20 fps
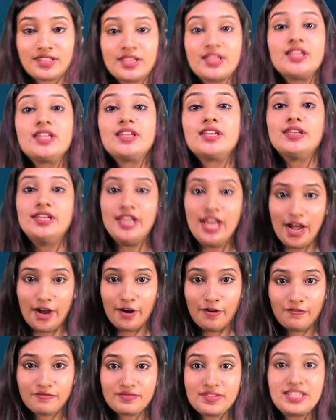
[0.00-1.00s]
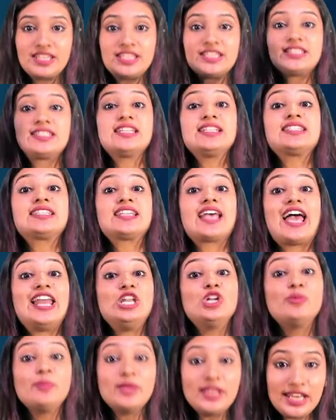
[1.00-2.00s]
Now, since
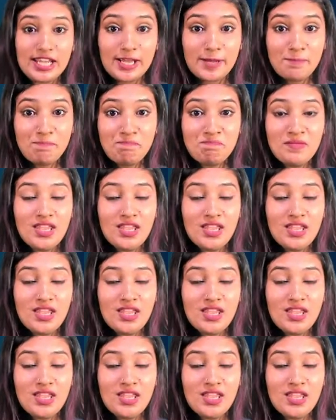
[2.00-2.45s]
aluminium